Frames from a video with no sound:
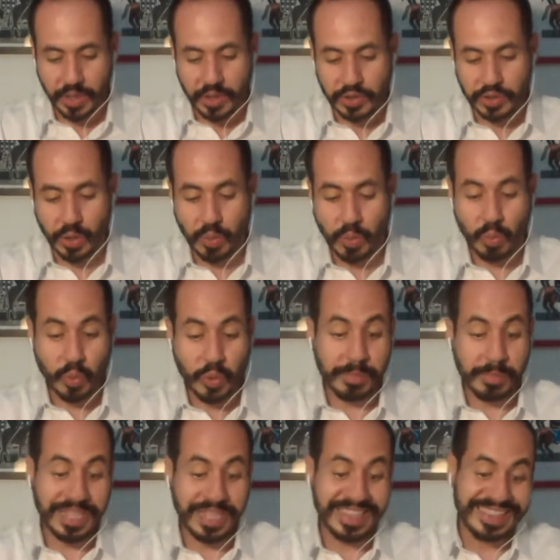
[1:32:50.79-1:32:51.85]
So would
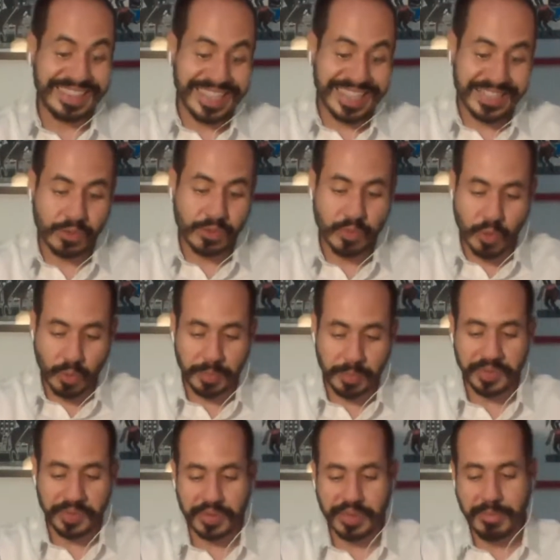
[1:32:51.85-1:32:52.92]
be these
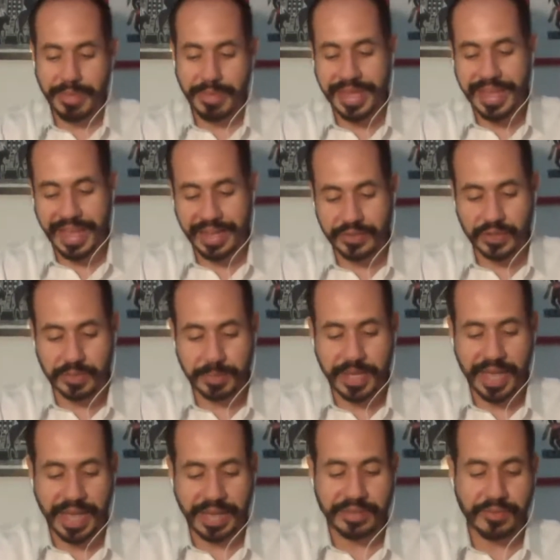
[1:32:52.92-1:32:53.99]
groups the main actors
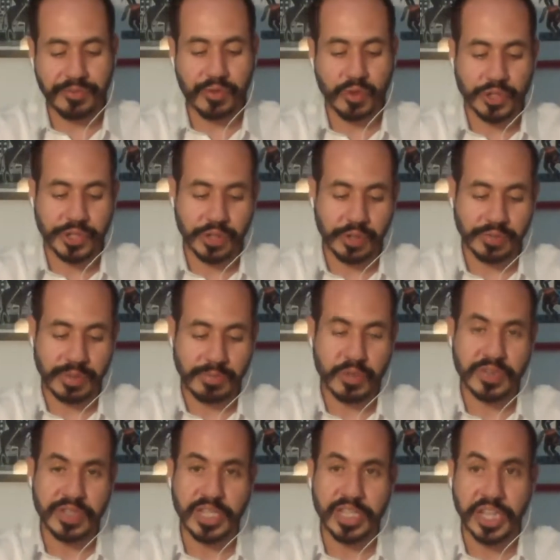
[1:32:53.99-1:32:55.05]
behind the forging of the
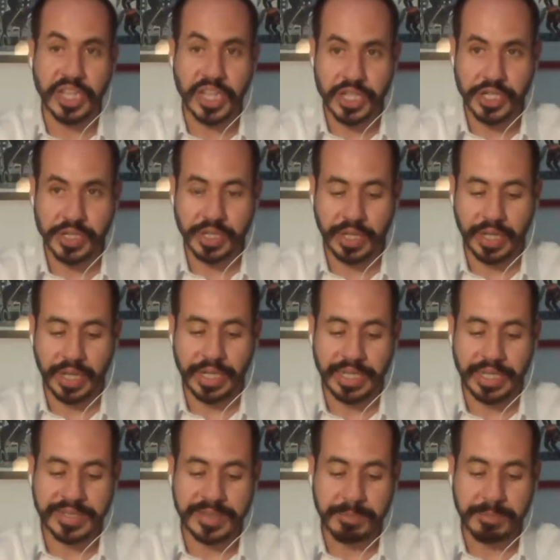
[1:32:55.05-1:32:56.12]
Brazilian nation and
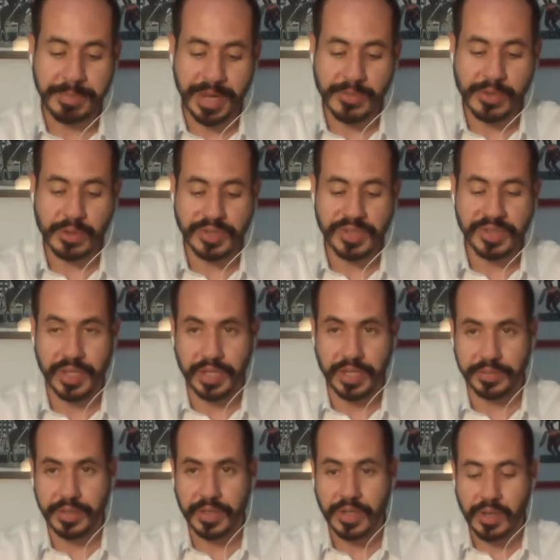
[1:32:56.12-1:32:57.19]
its imperial
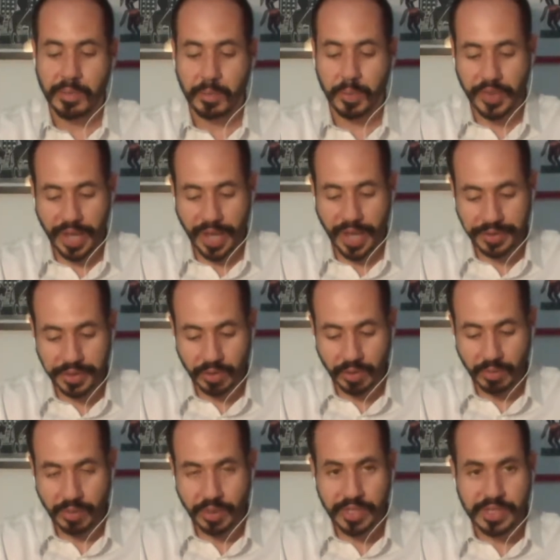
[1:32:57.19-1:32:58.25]
state,
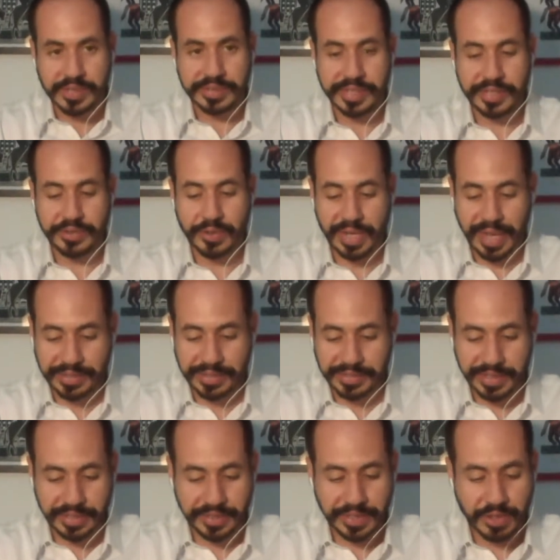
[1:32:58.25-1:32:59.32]
monarchical, centralized
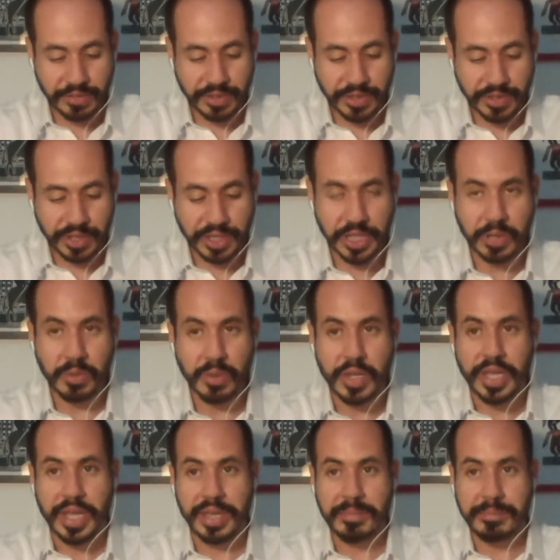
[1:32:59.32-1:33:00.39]
at Rio de Janeiro,
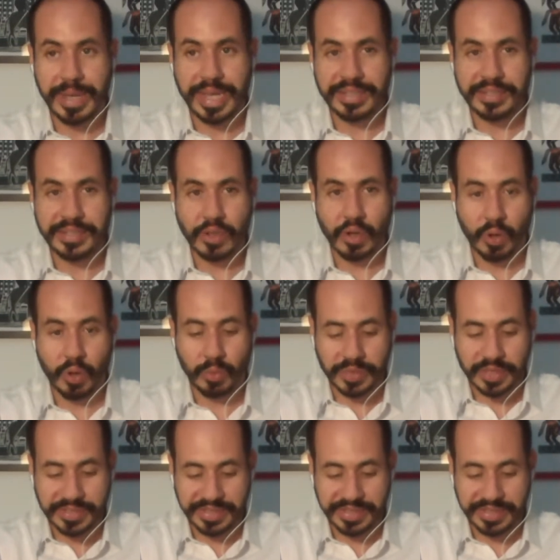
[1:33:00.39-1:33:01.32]
and based on